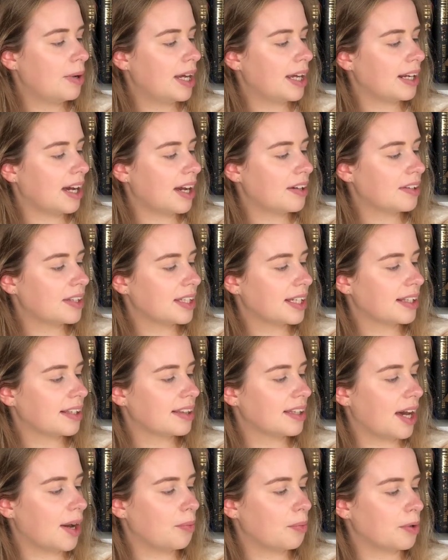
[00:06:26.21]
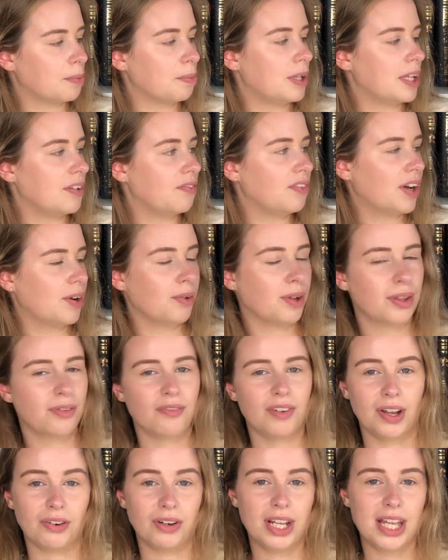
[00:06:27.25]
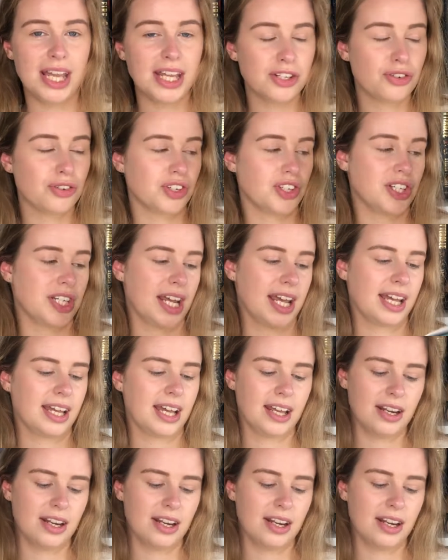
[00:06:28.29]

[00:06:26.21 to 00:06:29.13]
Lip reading: and I think that would be very, very interesting.